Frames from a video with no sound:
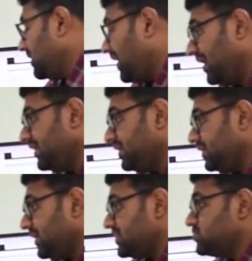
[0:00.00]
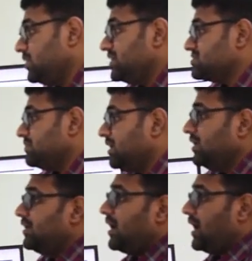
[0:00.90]
cardiac as well as
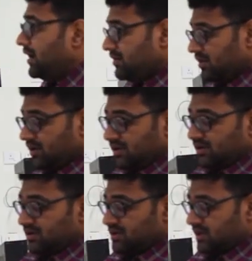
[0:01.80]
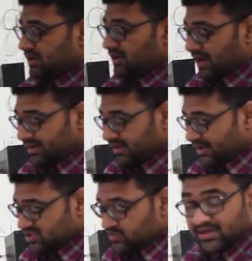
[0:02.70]
many heart related cardiac
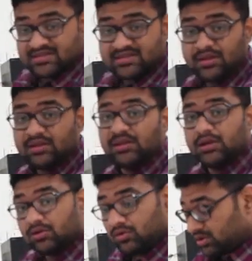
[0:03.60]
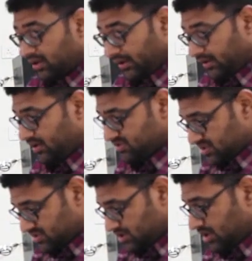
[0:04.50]
as well as the neuro related
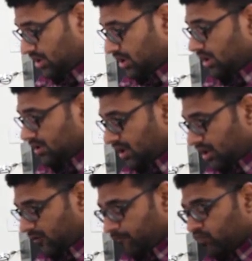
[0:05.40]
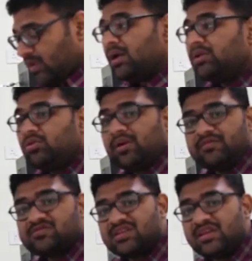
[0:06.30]
disease. Now you would
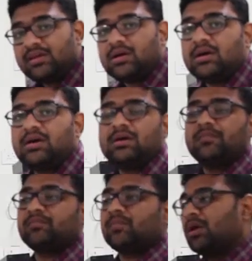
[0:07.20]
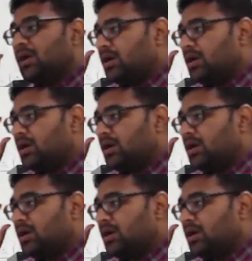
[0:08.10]
have seen an